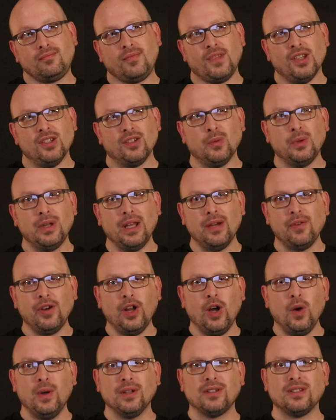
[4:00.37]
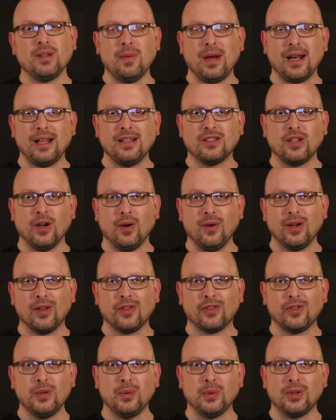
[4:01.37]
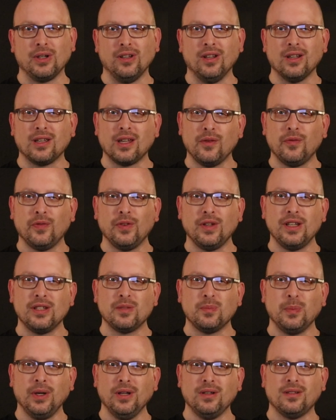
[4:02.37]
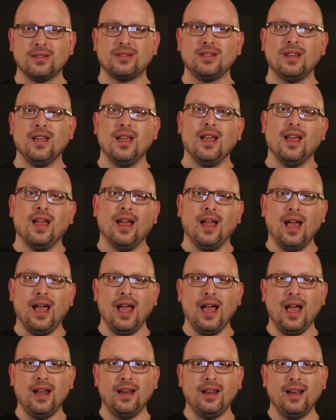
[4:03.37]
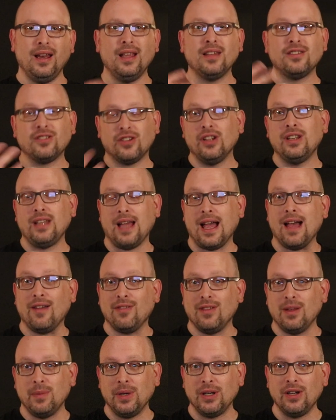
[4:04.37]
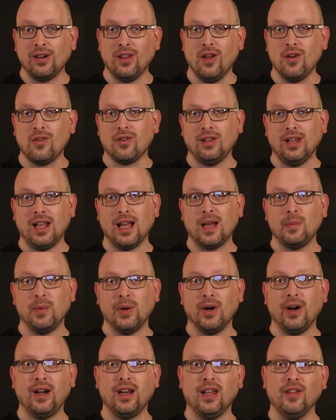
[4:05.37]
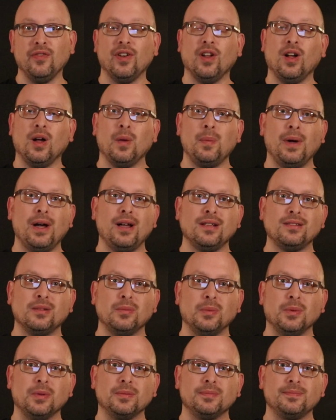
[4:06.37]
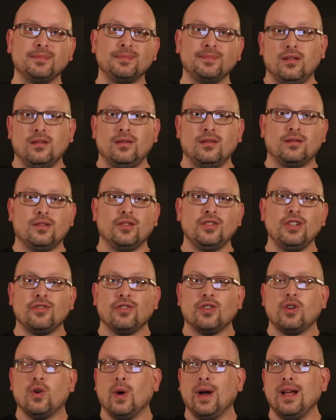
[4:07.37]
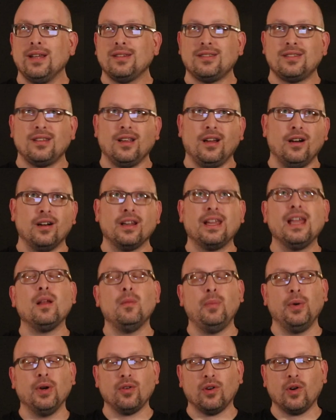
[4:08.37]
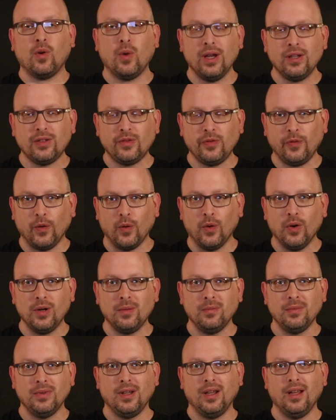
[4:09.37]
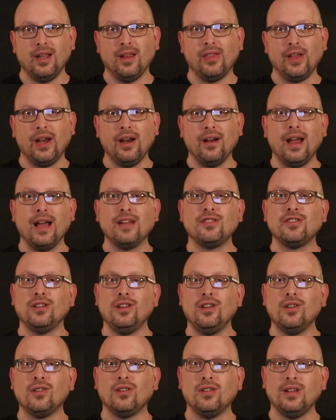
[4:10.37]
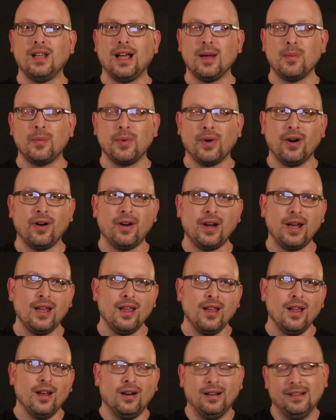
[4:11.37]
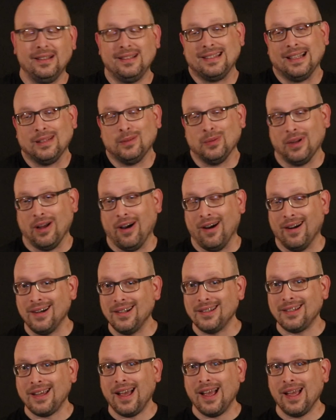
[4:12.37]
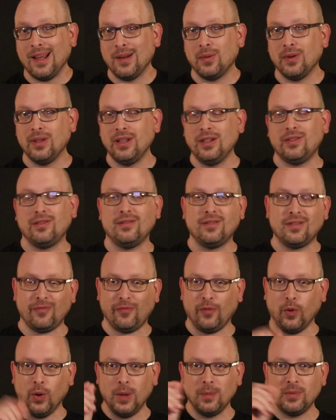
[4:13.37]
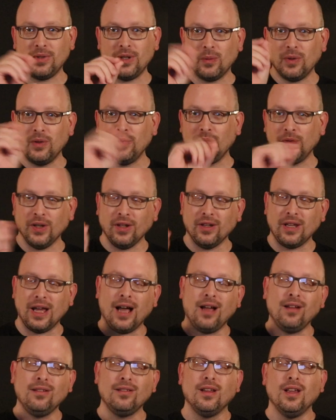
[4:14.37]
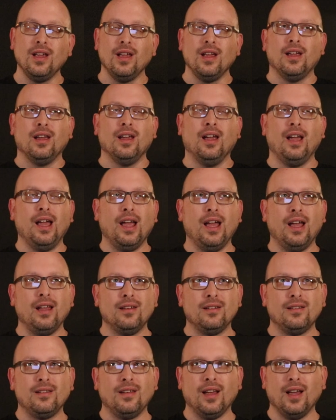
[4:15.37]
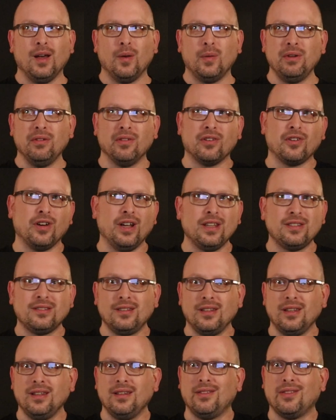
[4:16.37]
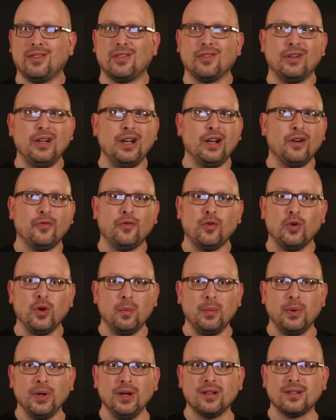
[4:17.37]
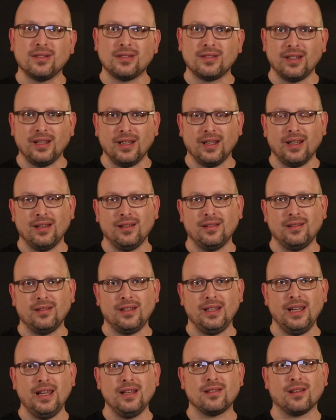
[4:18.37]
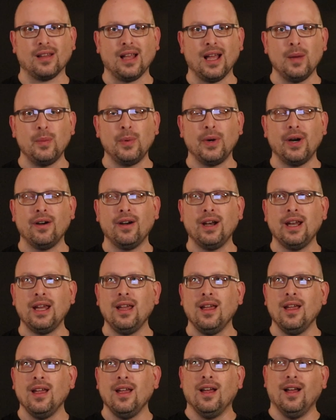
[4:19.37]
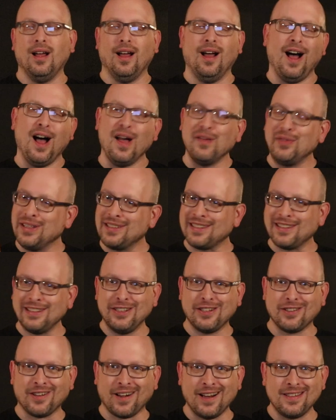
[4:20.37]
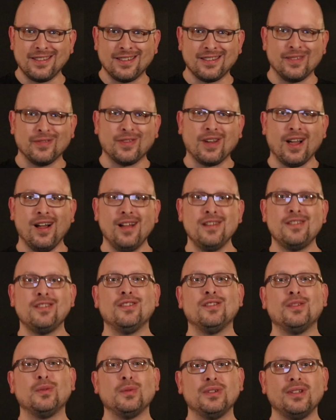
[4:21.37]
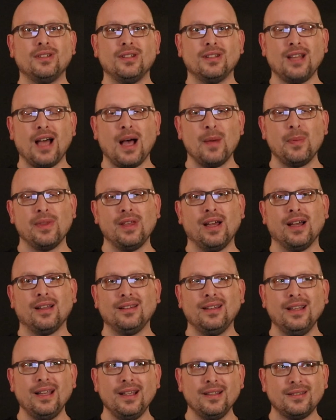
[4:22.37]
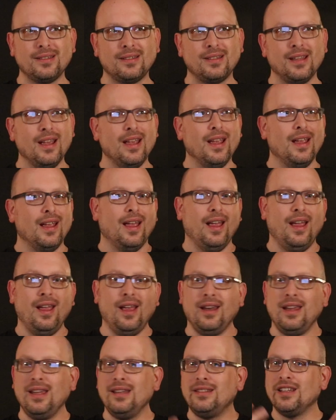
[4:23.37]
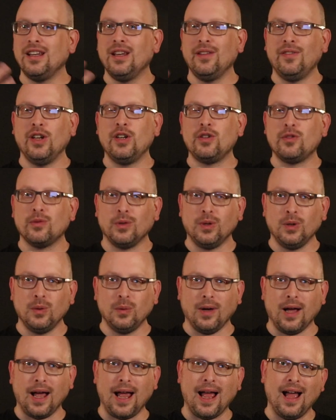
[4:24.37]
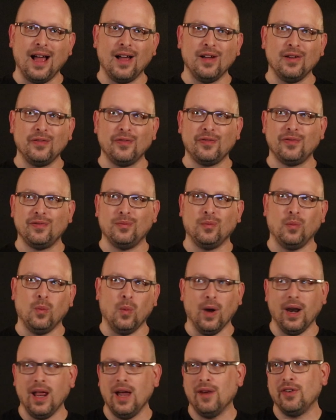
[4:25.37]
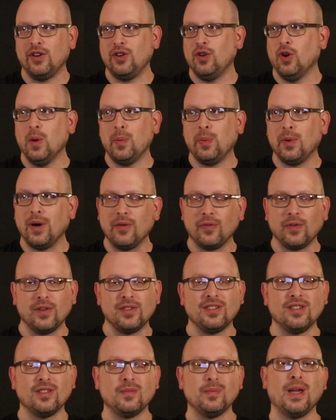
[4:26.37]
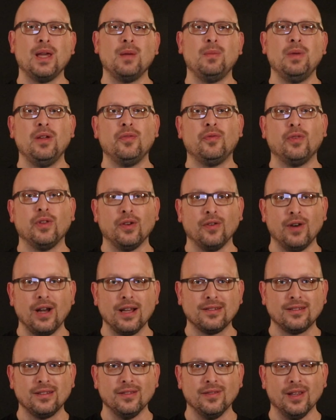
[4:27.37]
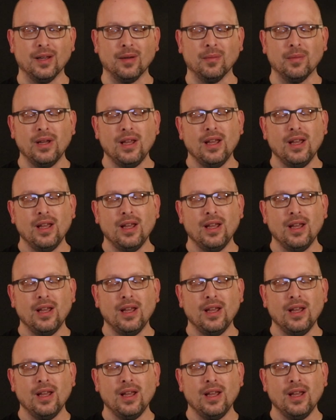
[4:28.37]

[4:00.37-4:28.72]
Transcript: So we never know what somebody's going through when they're looking for these books, and it is good to have them in your local library if at all possible. So just request or get a book request form there at your local library. At least that's what ours had, were these forms that we filled out. And we requested 3 or 4 books in each library. Obviously, Crisis of Conscience was at the top of that list. And each individual will have whatever your preferences may be for the rest of them.